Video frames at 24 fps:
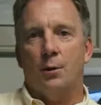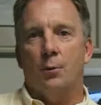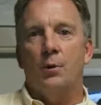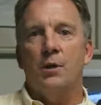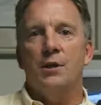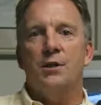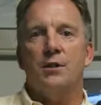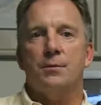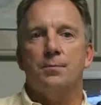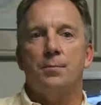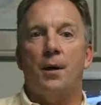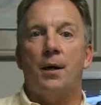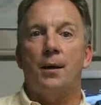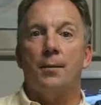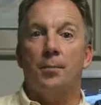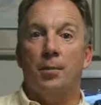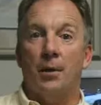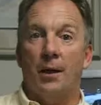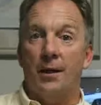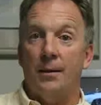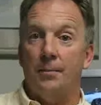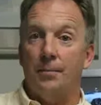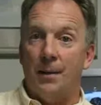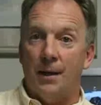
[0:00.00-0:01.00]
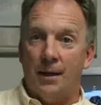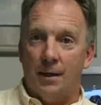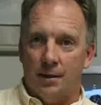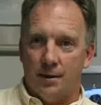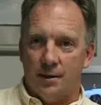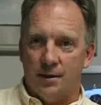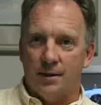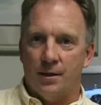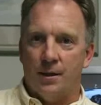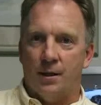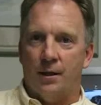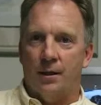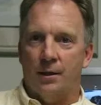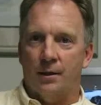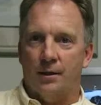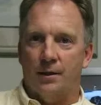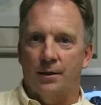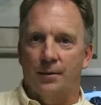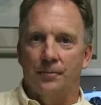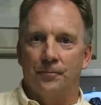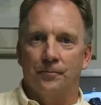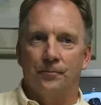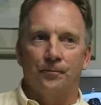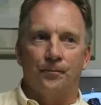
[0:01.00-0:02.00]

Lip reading: So we just buy blank ballot stock.